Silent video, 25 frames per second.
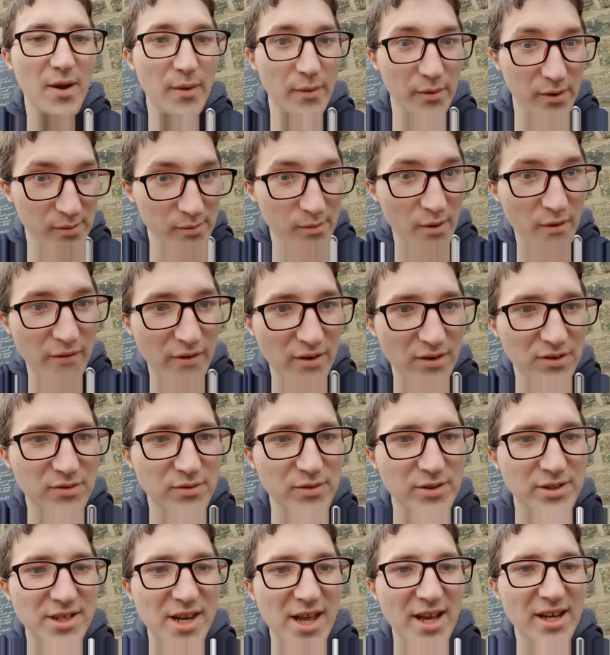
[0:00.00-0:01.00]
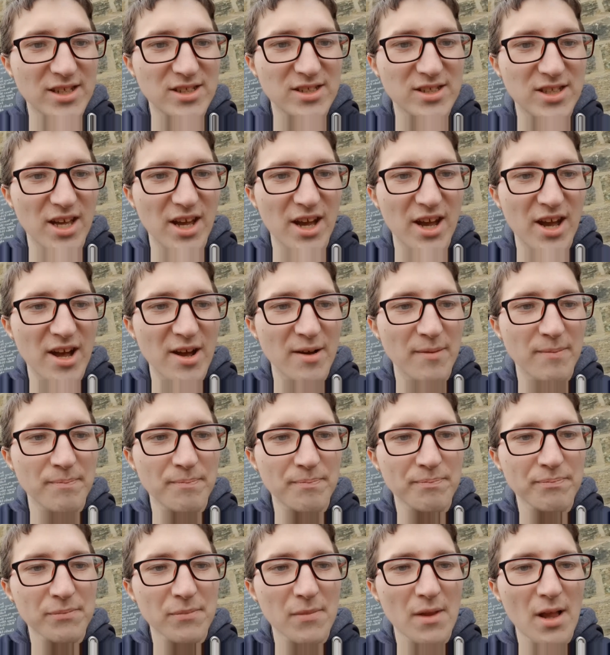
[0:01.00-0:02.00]
we'll move on to this next
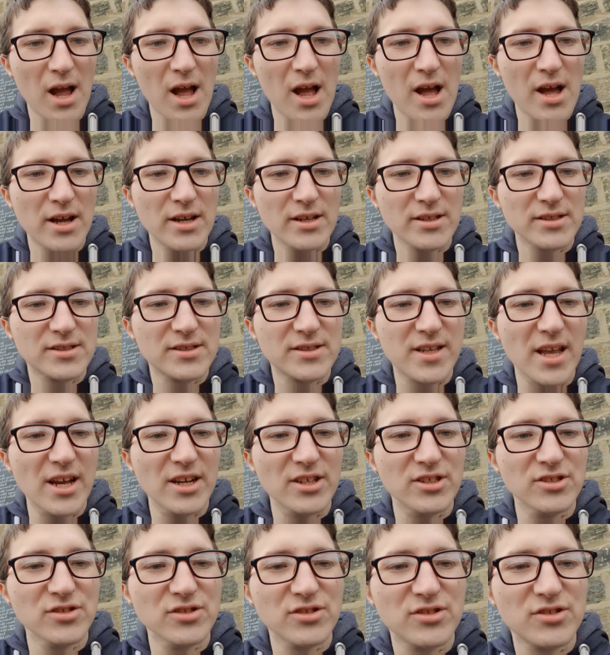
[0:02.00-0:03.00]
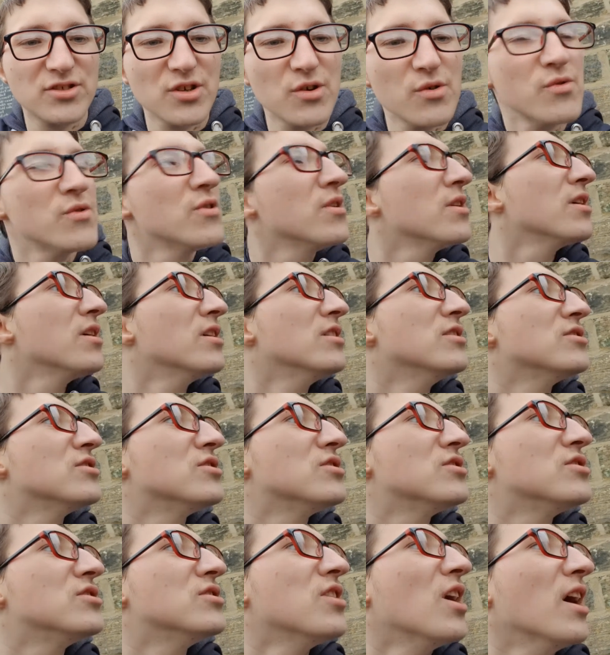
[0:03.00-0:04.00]
station soon, as
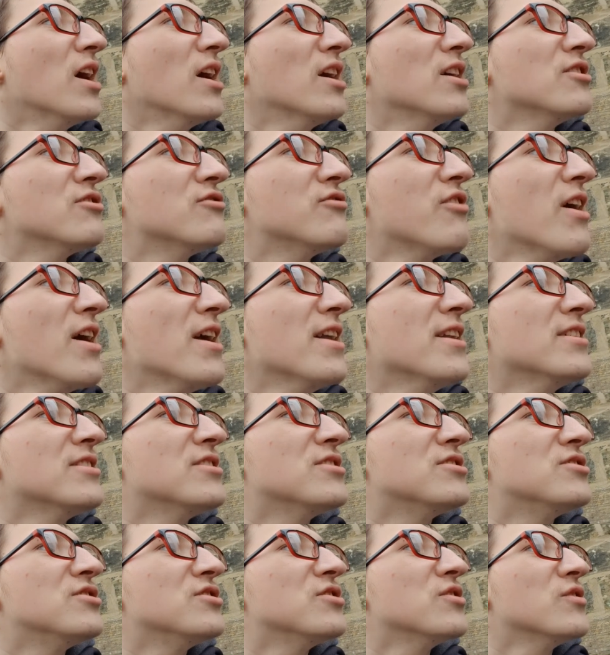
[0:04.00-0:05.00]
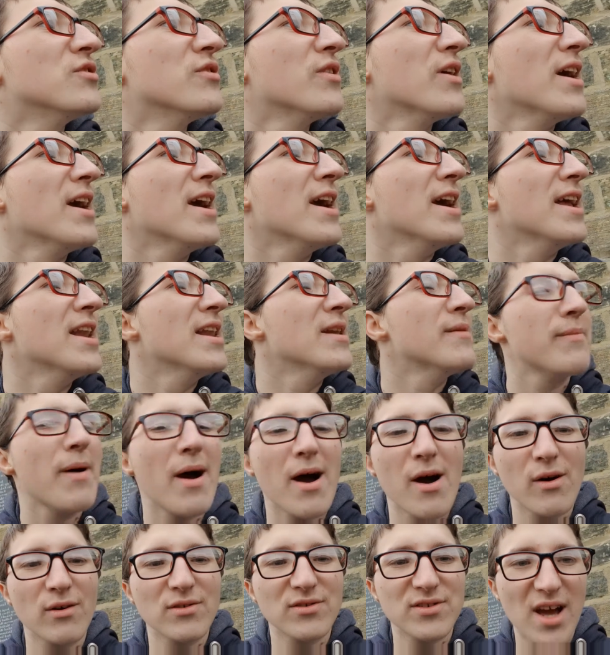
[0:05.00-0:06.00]
train is due in
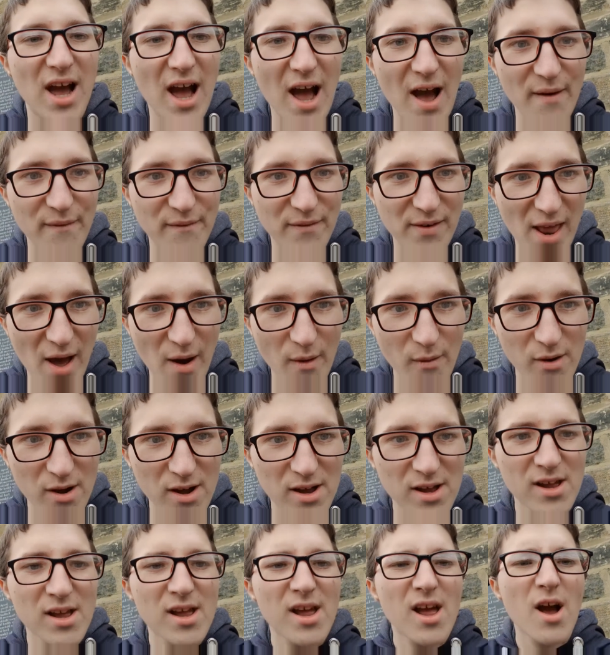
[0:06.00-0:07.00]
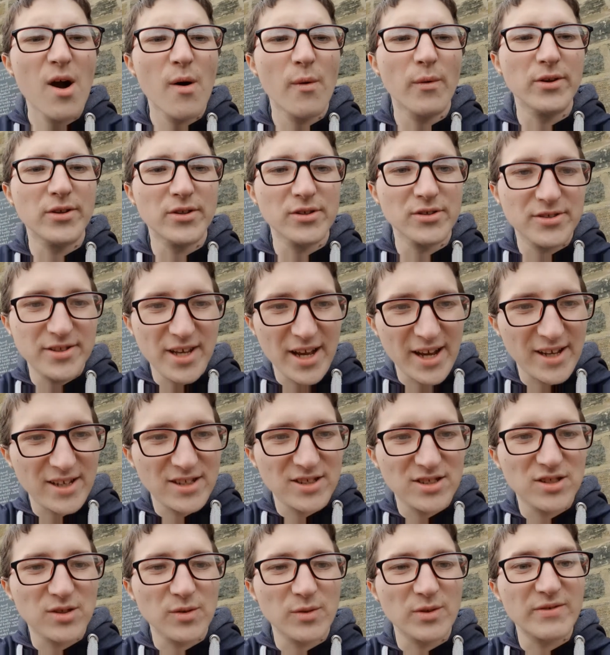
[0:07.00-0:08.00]
about half an hour, which will take
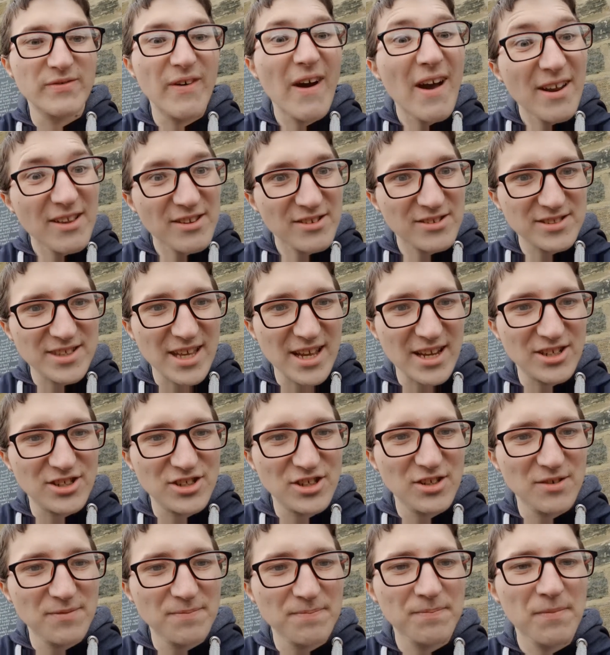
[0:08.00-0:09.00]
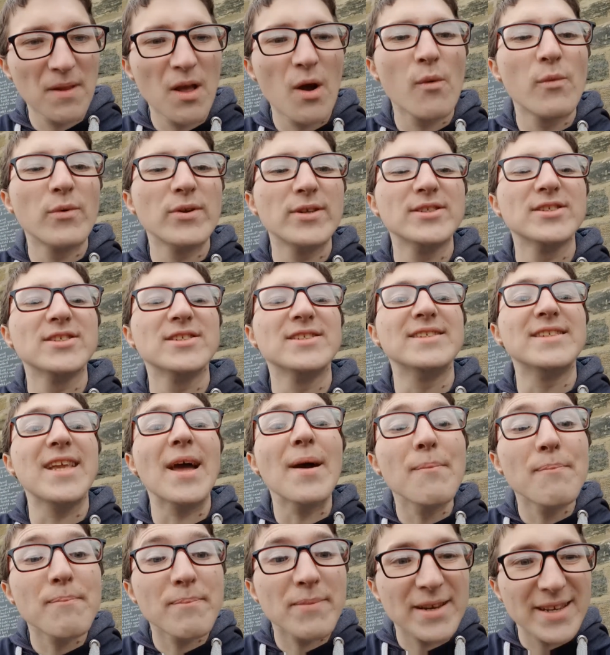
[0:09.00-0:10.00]
us to its final station, which is
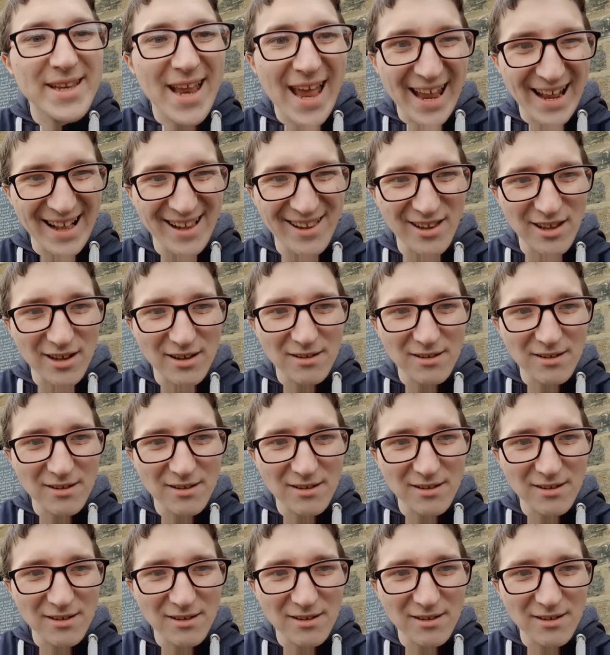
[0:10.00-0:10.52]
Denby Dale.